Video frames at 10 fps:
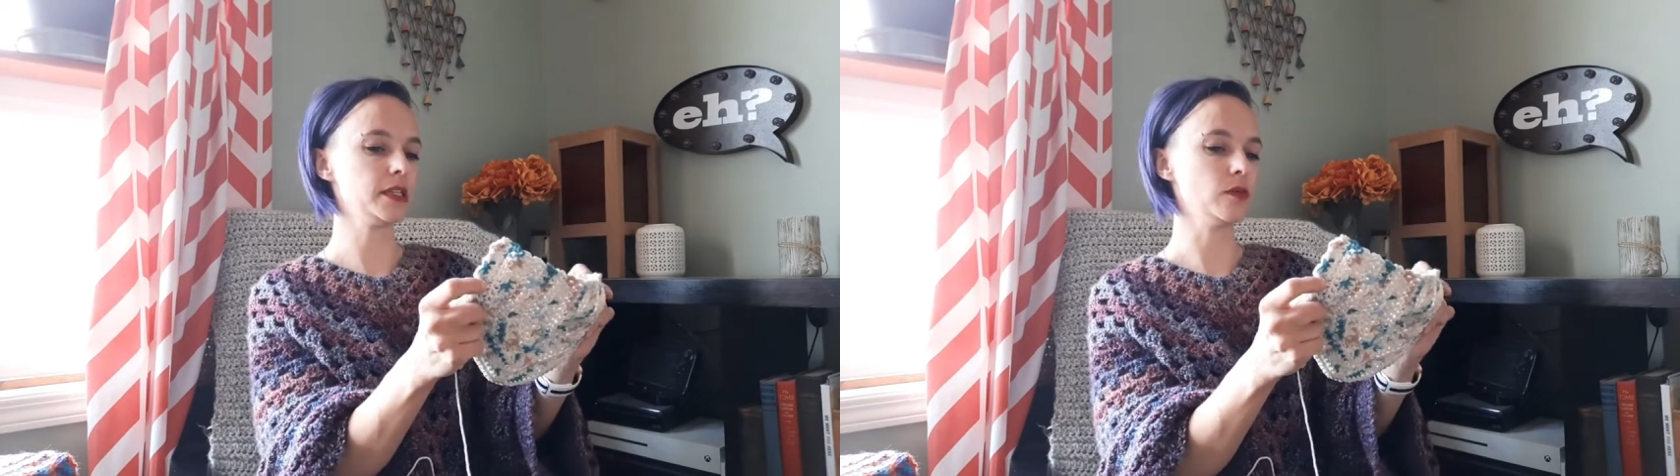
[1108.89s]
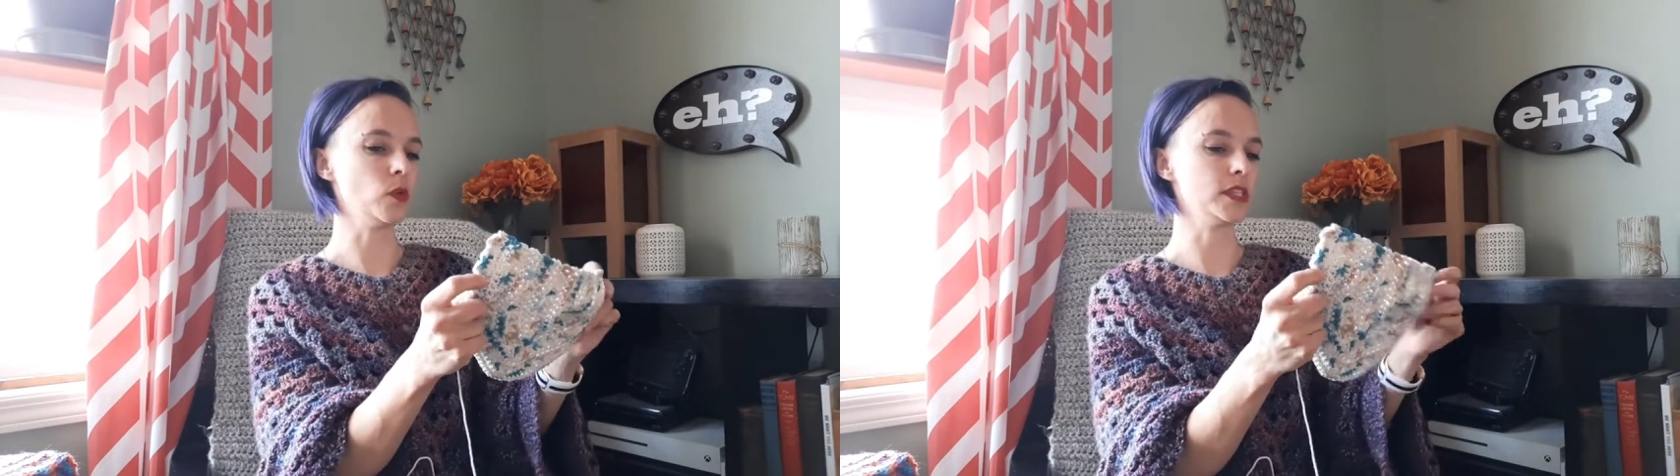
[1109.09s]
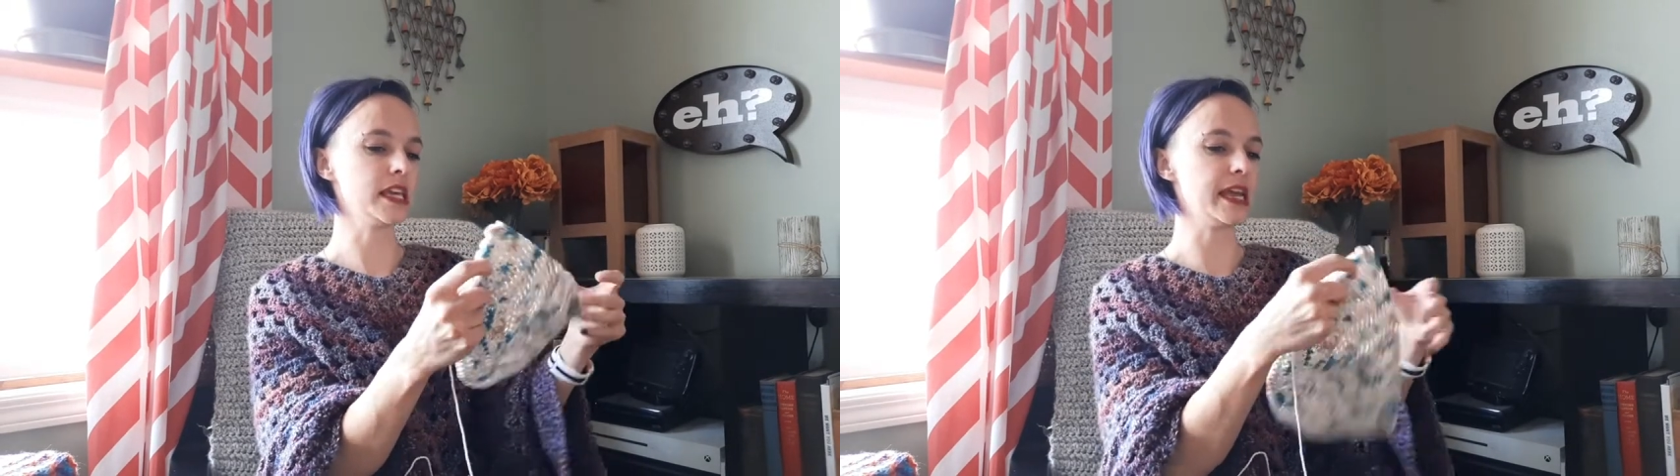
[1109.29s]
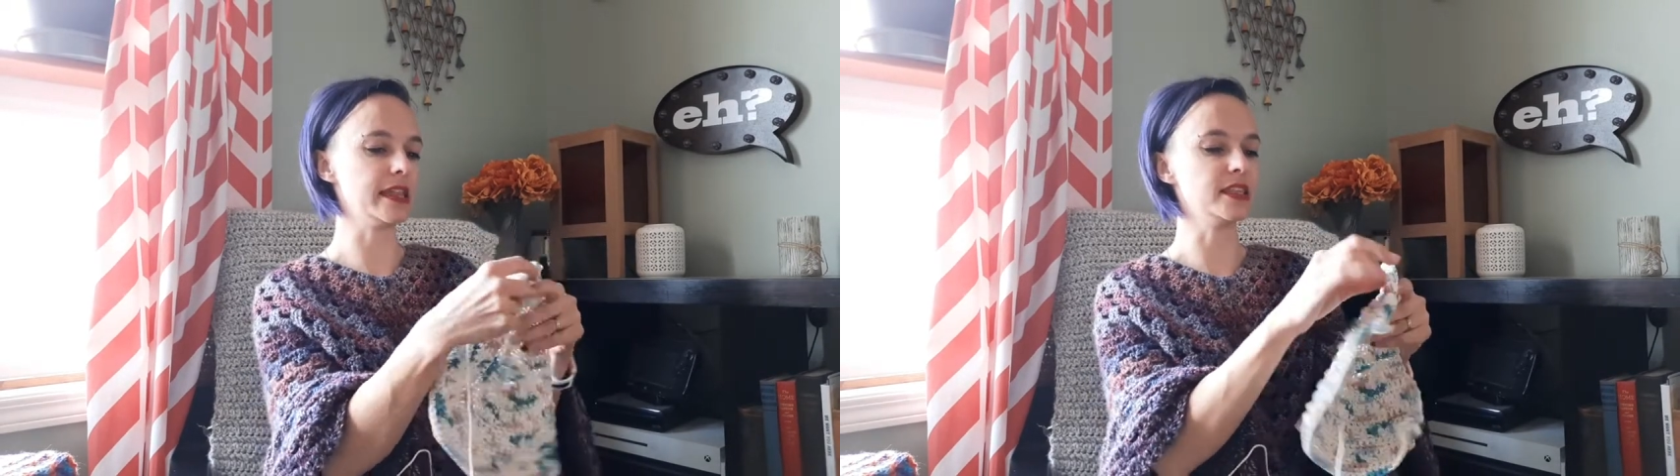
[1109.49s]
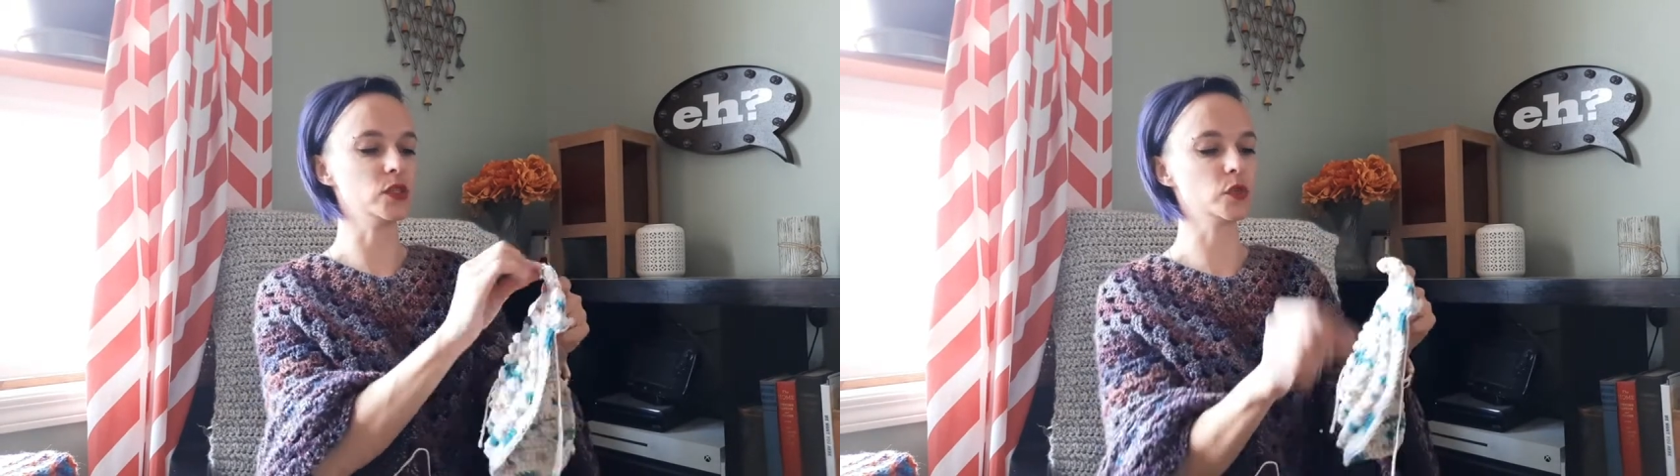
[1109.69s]
once I
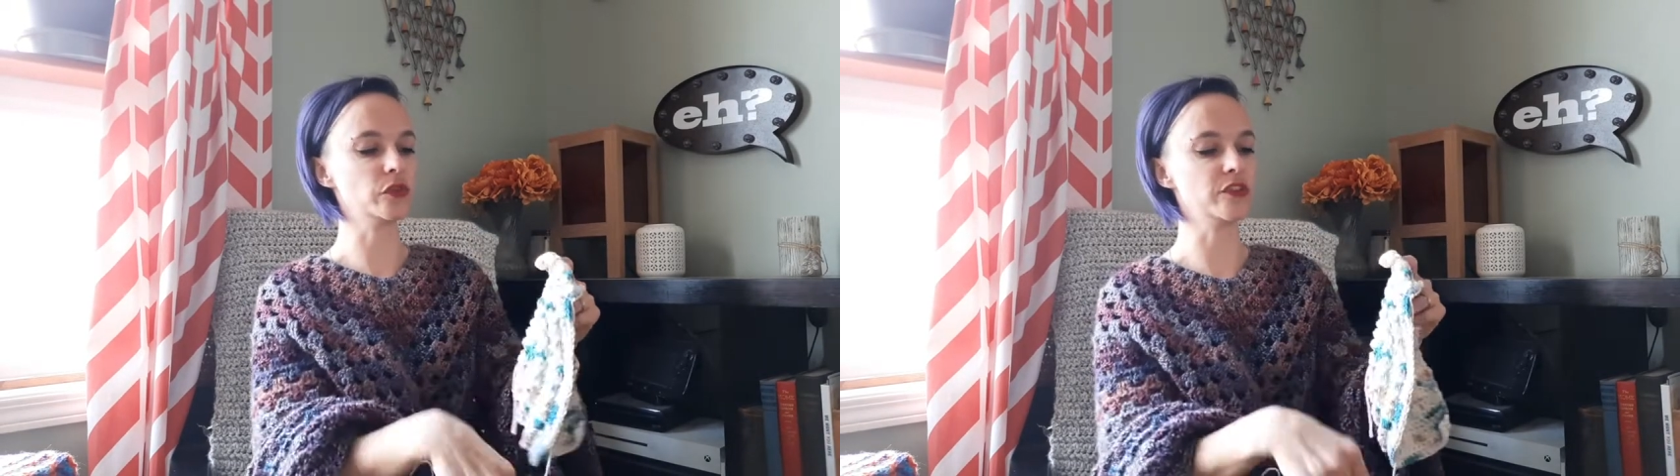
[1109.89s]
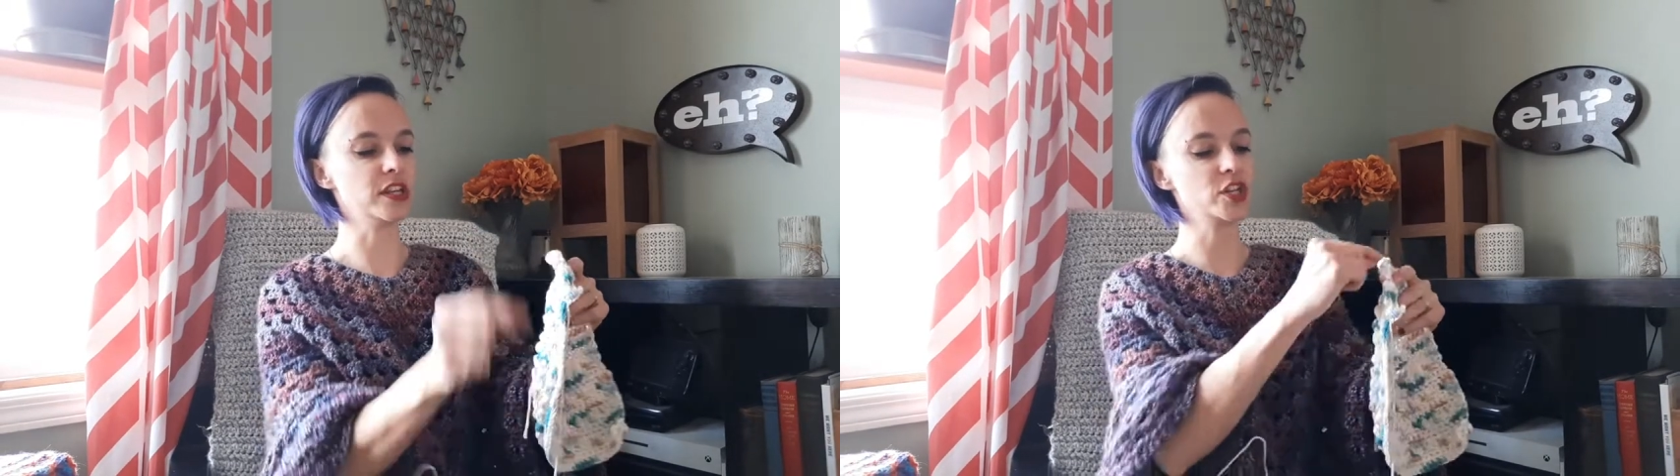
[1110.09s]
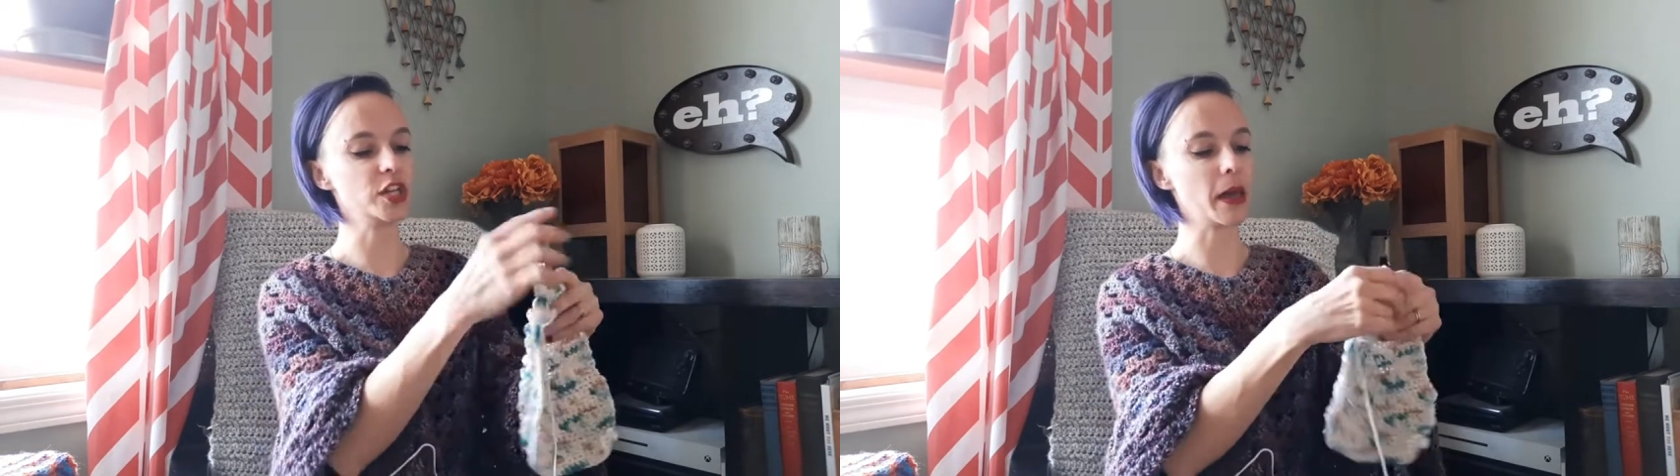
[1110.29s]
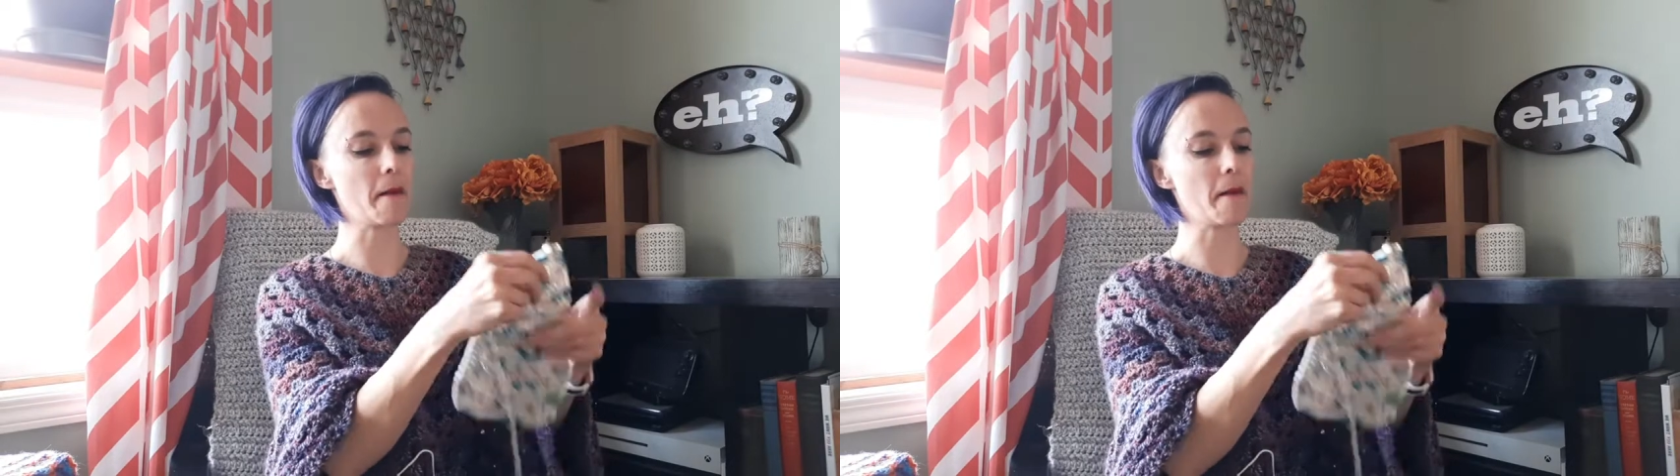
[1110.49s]
get this row finished and